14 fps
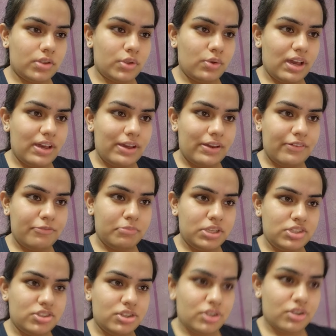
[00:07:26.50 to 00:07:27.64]
You have
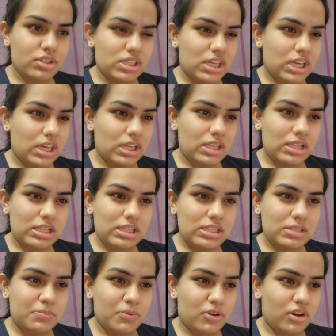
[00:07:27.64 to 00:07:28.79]
mentioned your
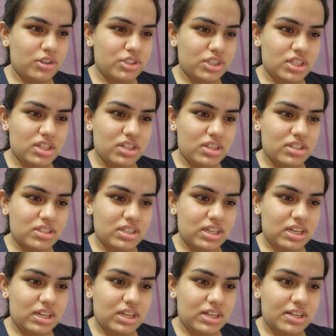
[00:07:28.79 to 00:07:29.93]
skills, projects
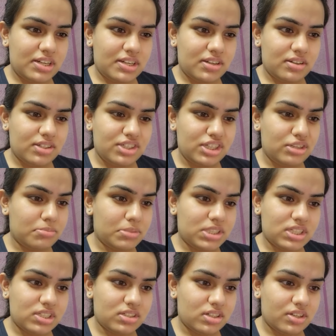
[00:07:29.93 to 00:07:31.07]
and
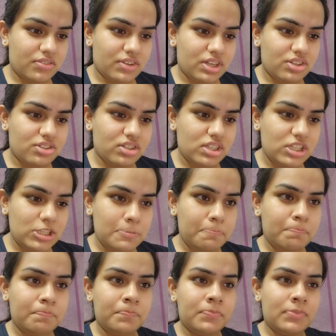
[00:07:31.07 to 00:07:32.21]
achievements and certifications.
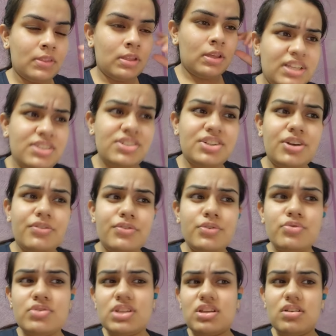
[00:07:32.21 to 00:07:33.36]
Instead of
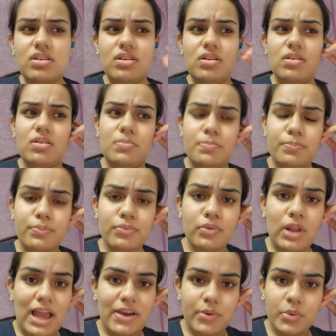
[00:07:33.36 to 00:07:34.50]
using
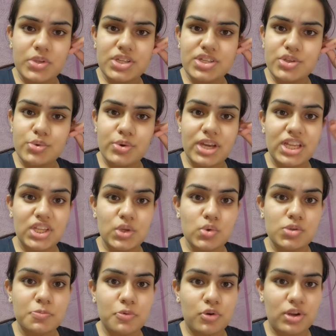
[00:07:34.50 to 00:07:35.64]
languages, you can
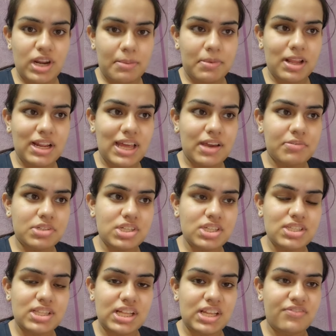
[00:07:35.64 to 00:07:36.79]
use programming
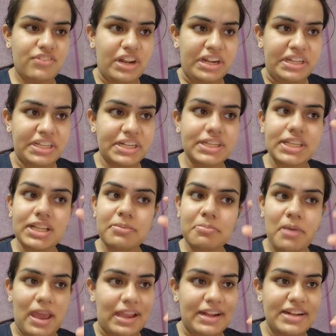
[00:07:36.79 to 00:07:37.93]
languages, then front end, then
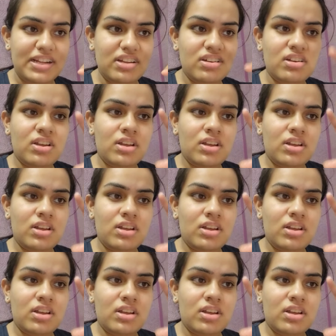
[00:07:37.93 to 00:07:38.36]
back end,